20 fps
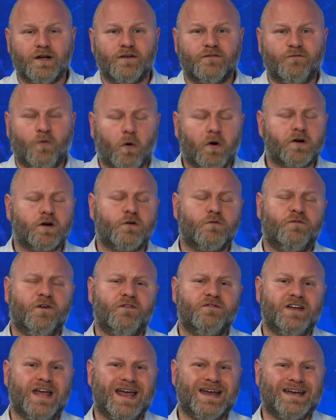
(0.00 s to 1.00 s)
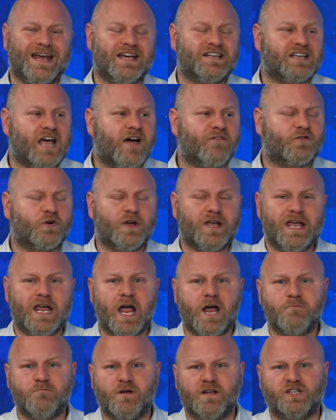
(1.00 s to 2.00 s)
458 days after he
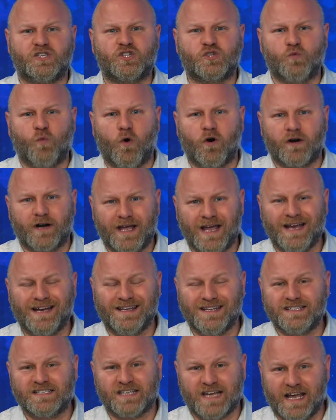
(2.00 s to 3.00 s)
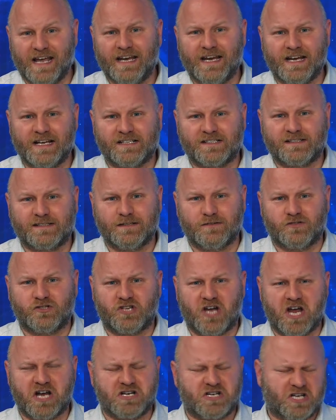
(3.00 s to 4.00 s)
had been sworn in, this idiot still
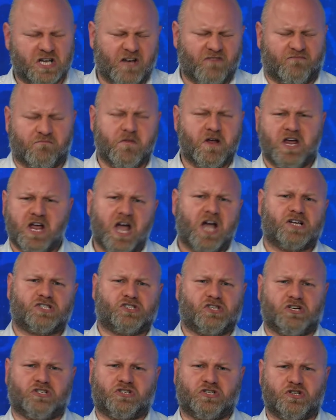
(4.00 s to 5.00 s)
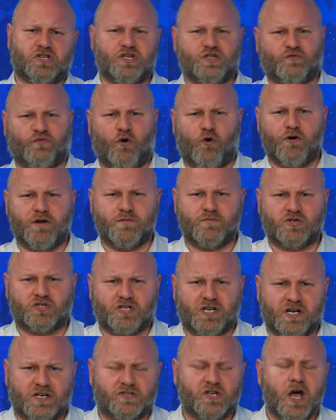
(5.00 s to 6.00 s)
said, Give me access to these voting
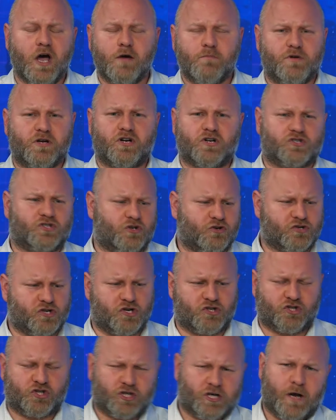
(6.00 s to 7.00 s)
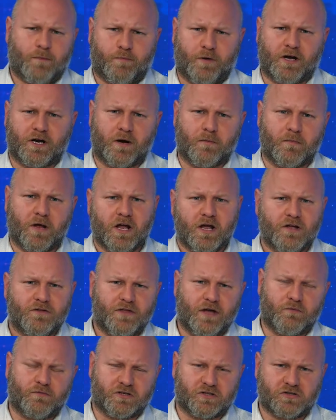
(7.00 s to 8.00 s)
machines because there's a chip in them
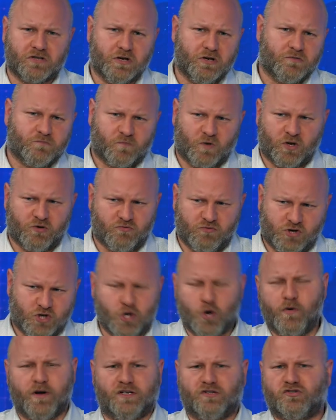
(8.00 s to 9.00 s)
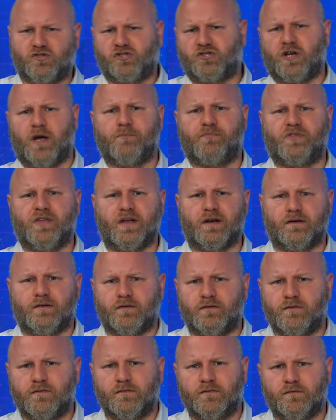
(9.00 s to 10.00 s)
that was doing
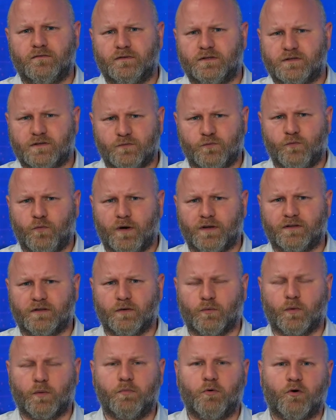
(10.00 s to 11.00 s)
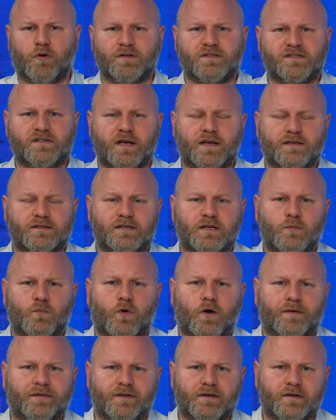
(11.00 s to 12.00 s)
something. This is what the report says he
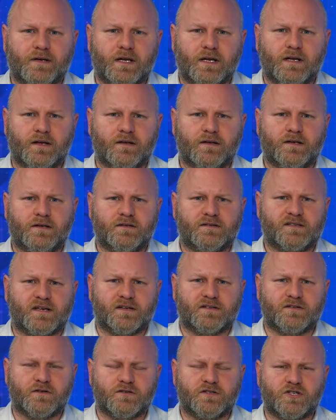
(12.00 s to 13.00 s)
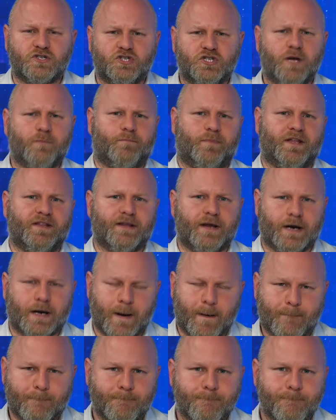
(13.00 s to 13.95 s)
wanted. He, he says there's a chip in there.